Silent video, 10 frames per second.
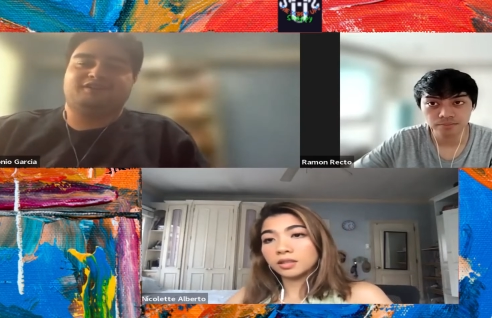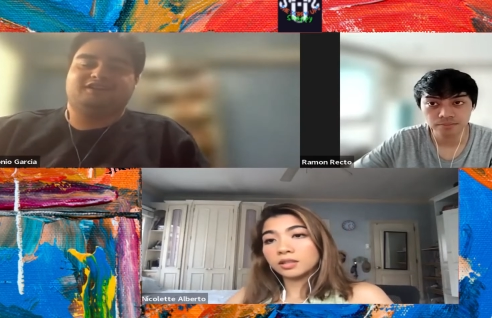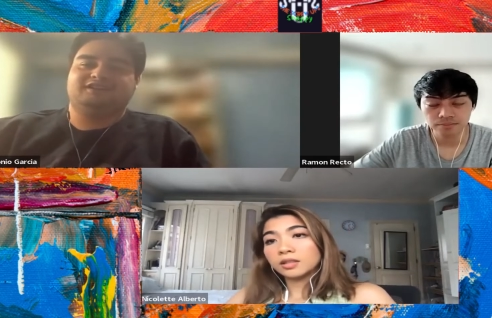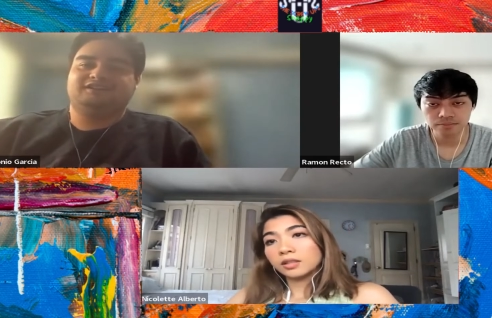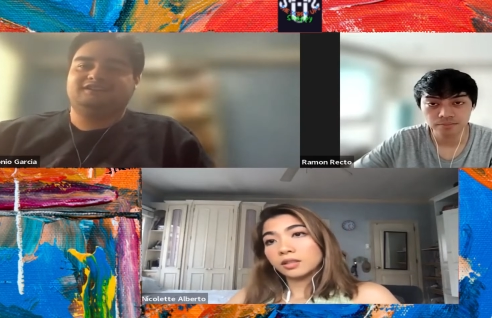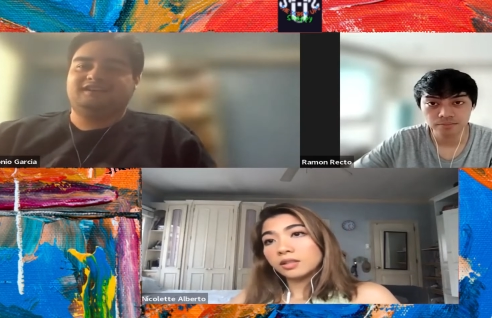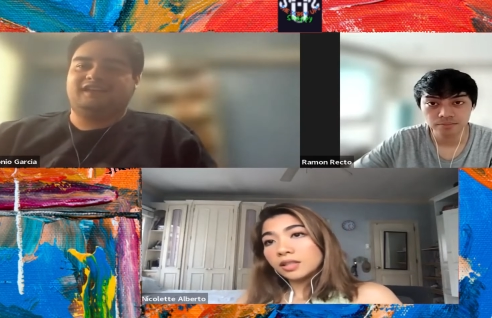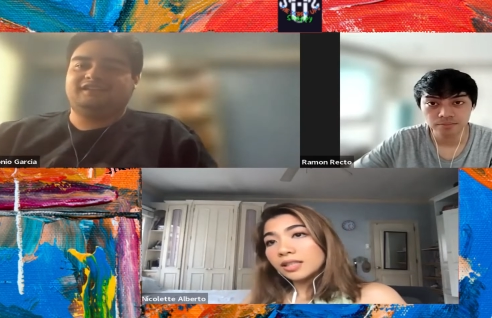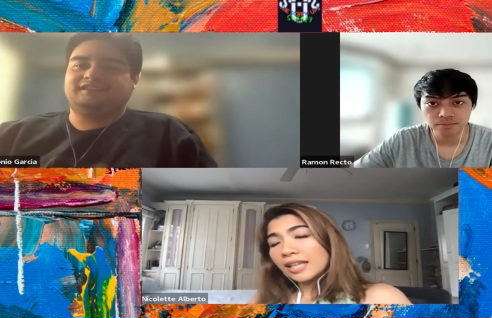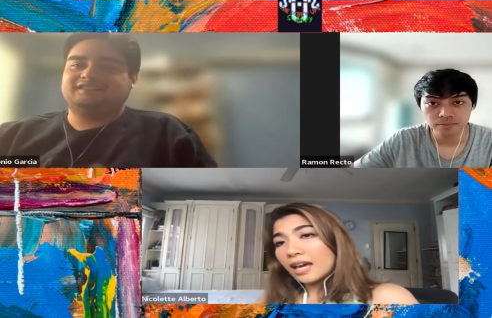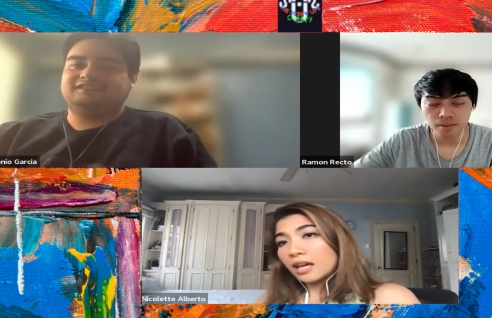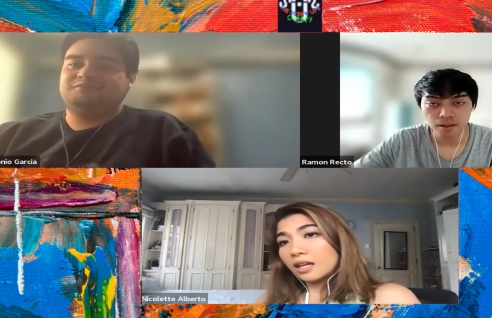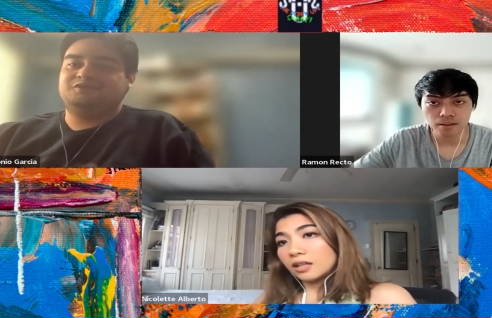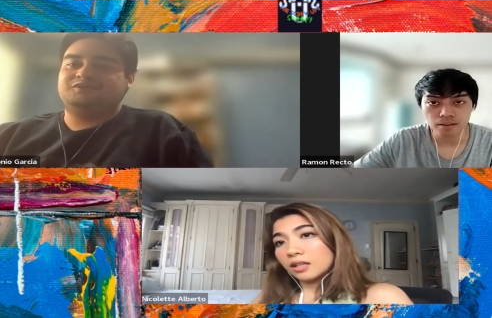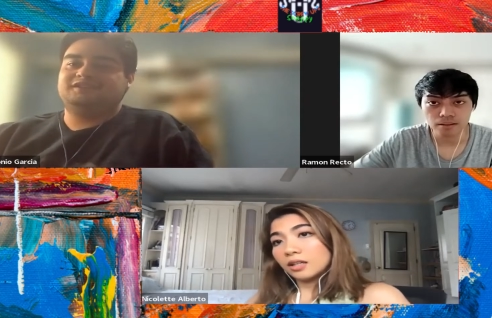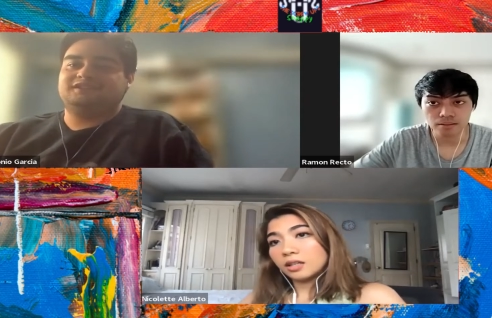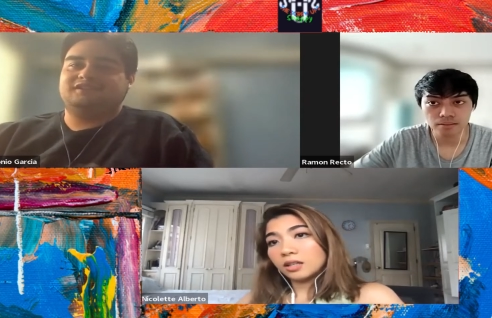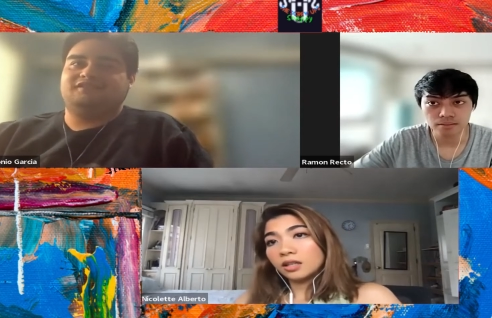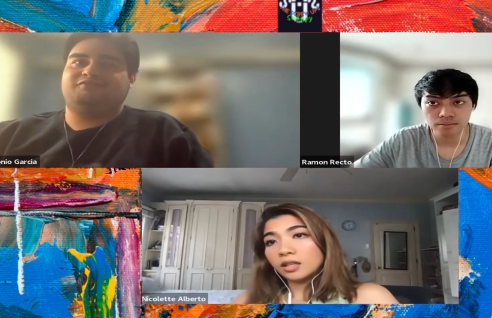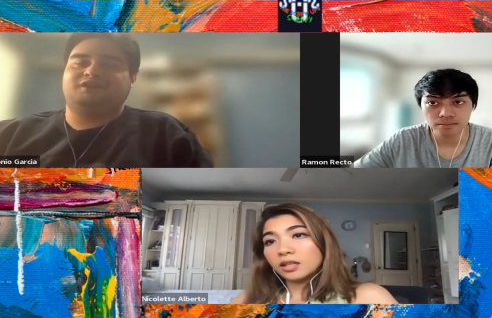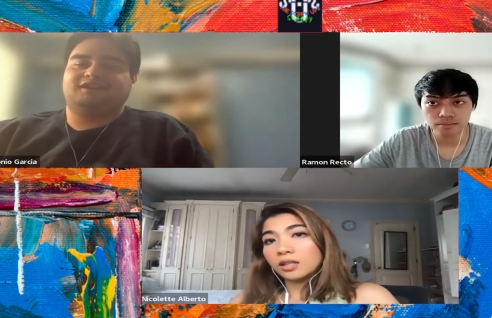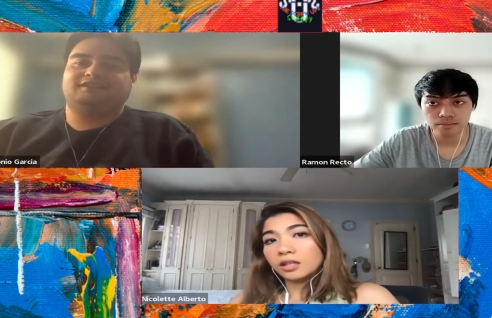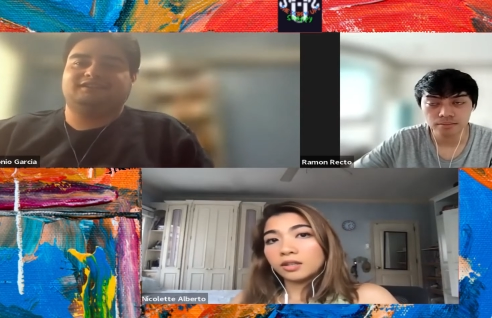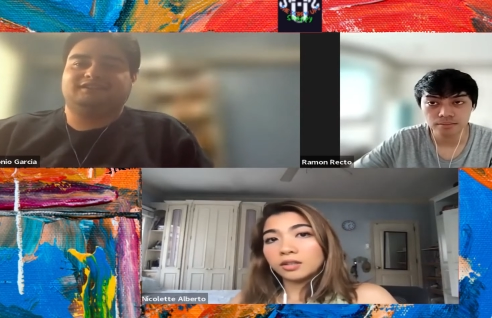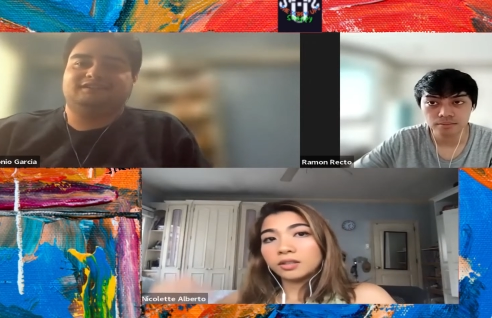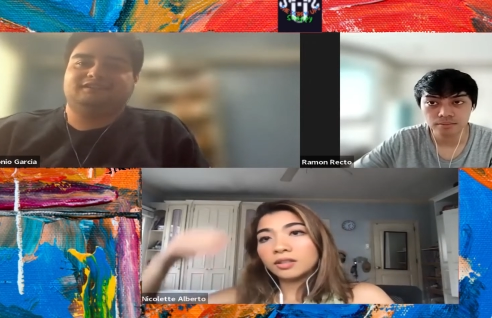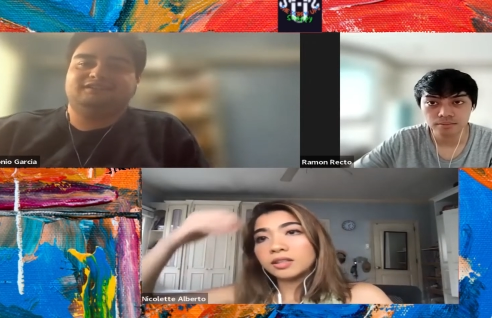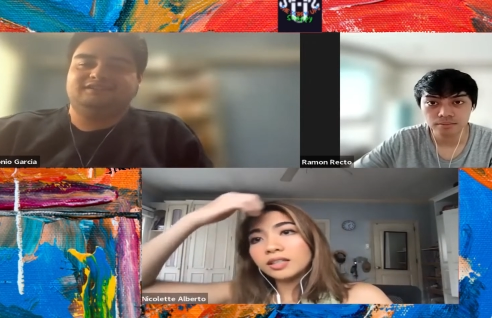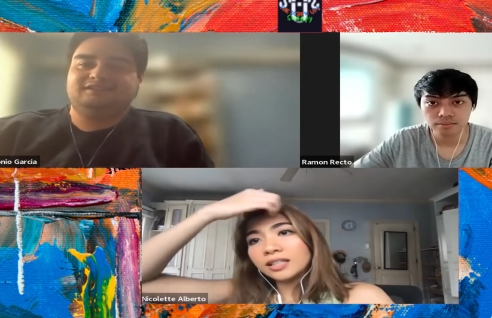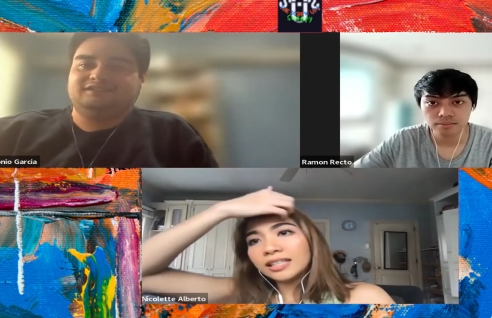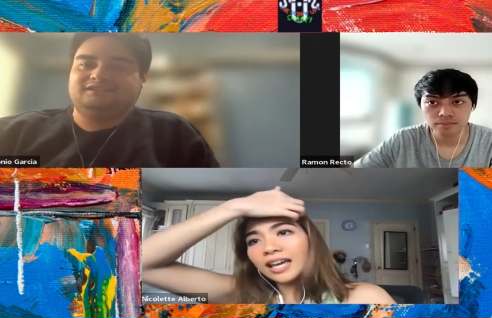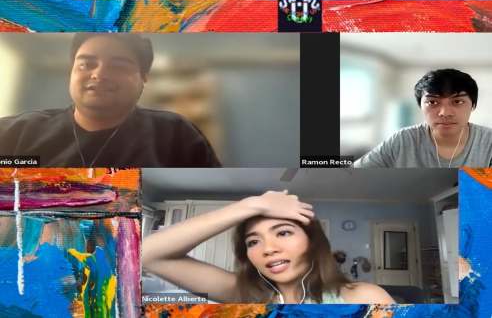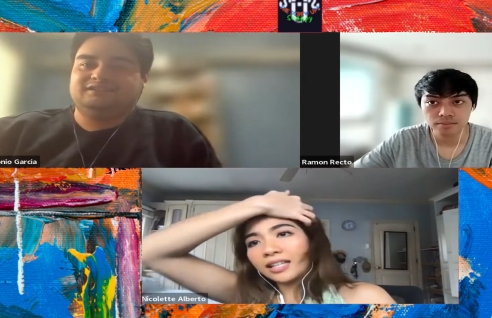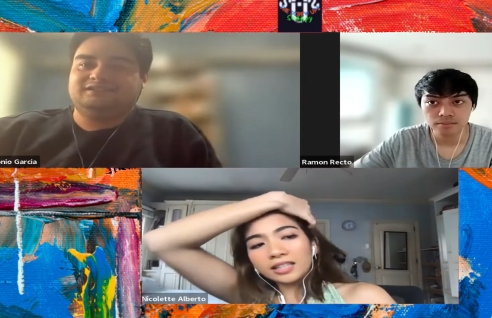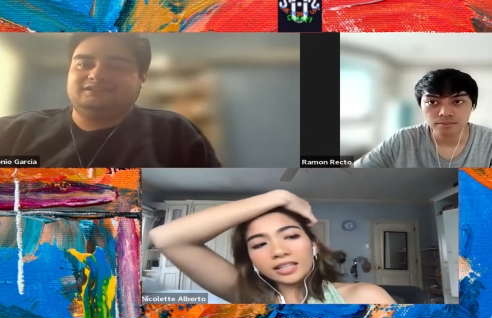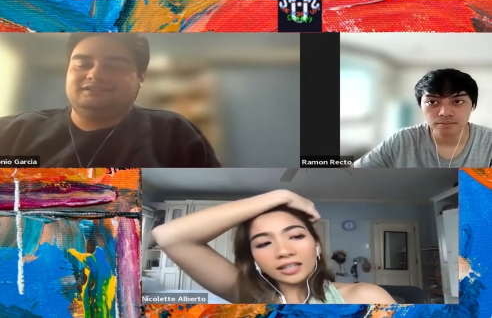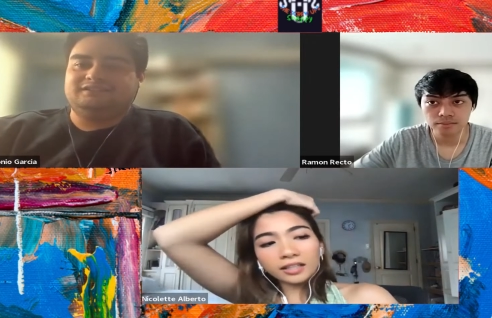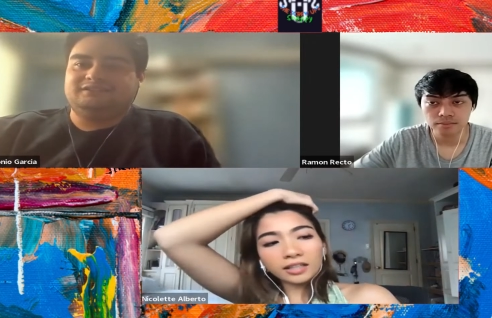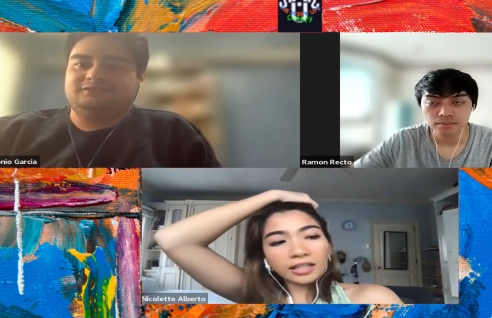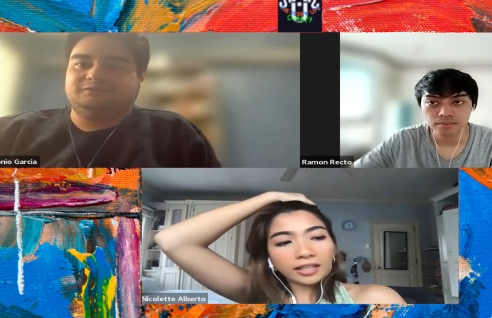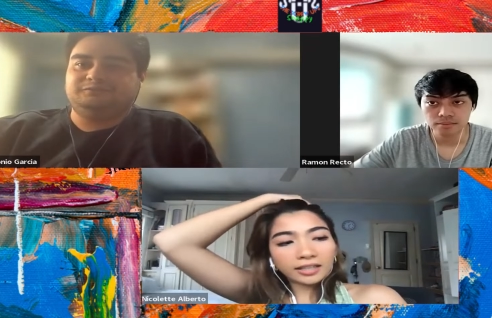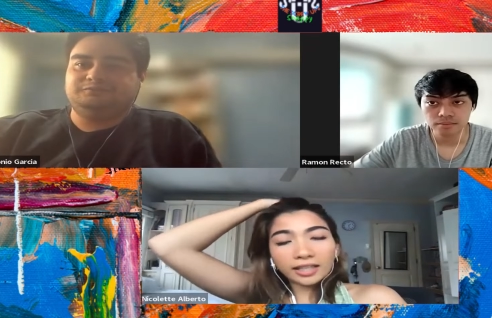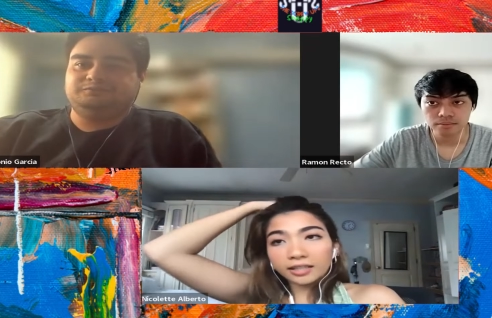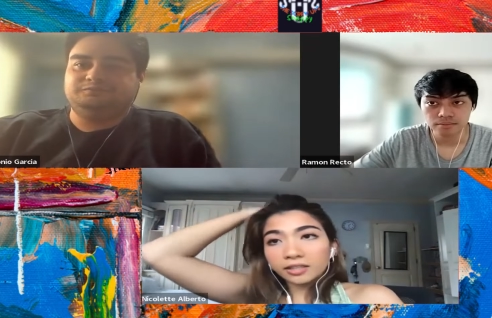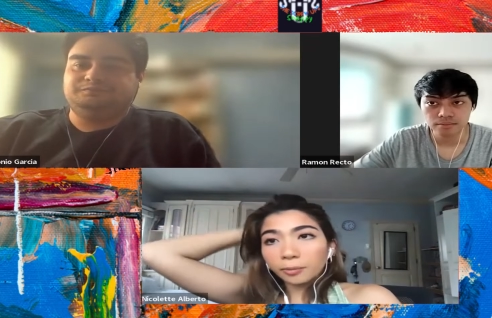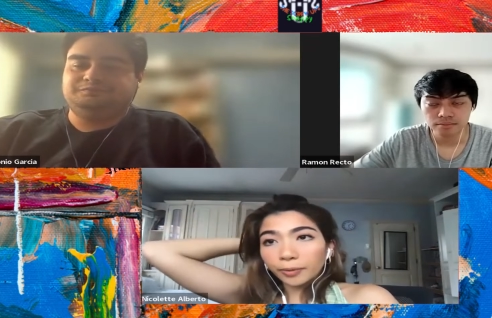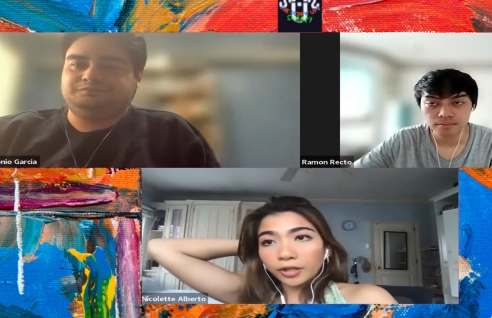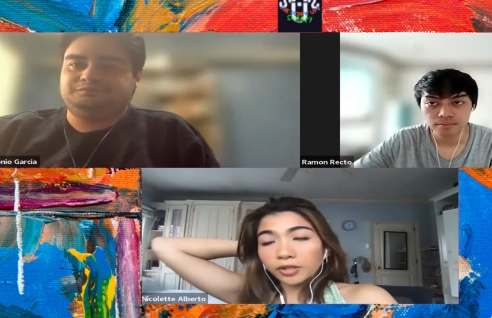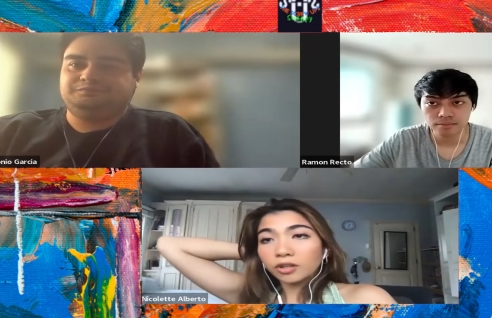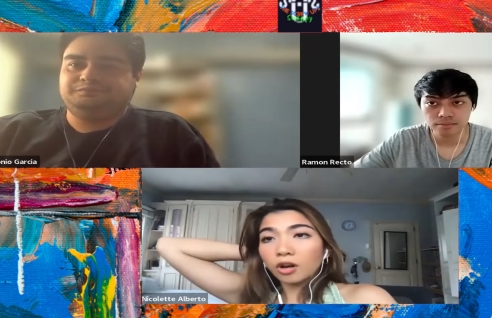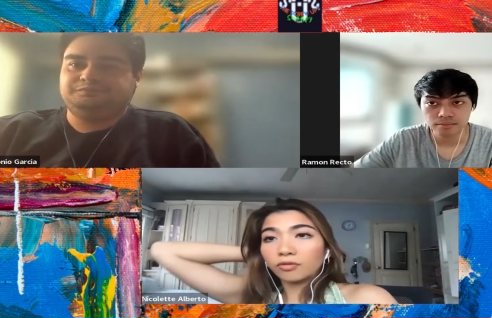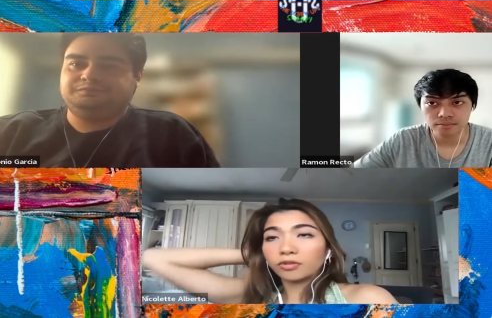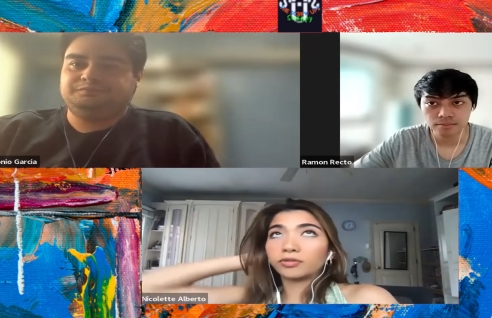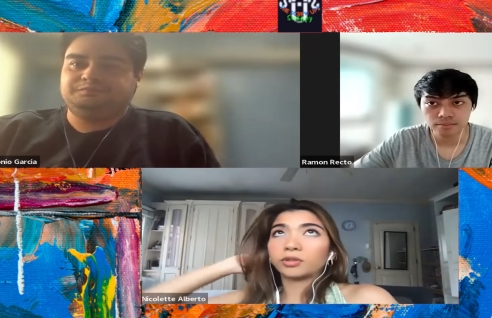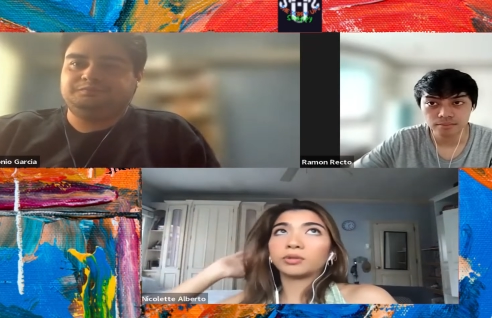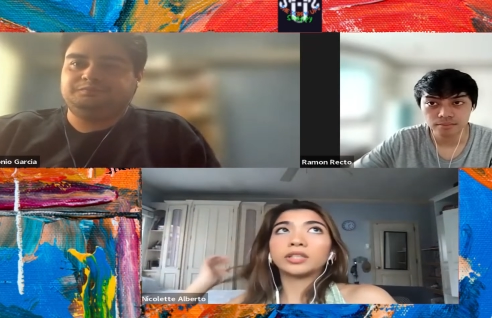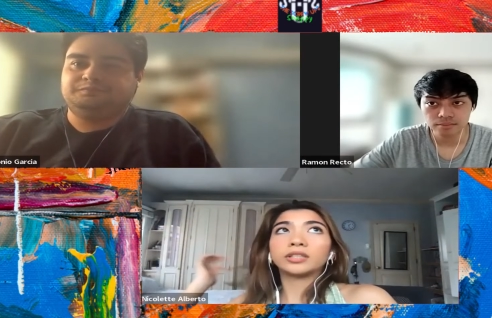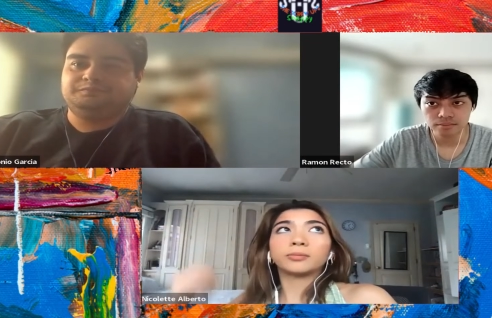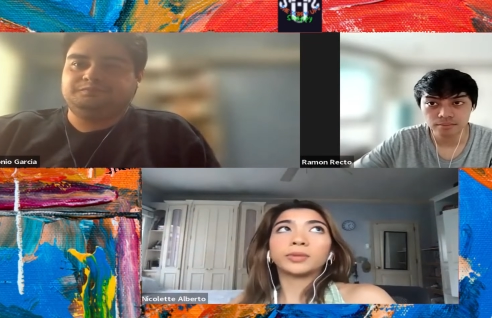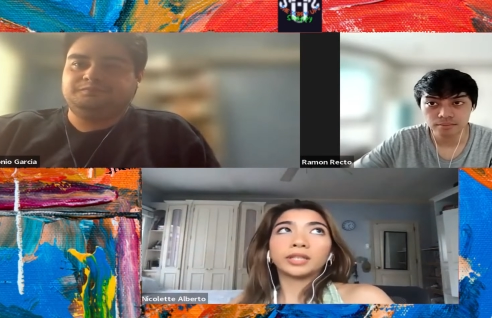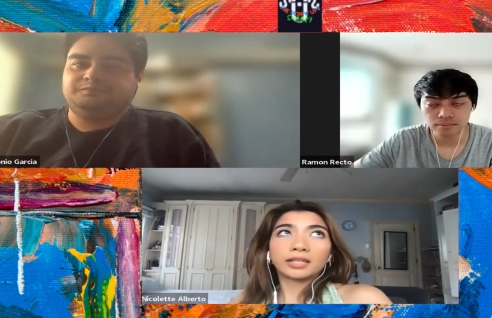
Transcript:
Speaker 1: there. I think yeah. that's the beauty of marketing.
Speaker 2: Yeah, and it kind of like takes the pressure off of you a little bit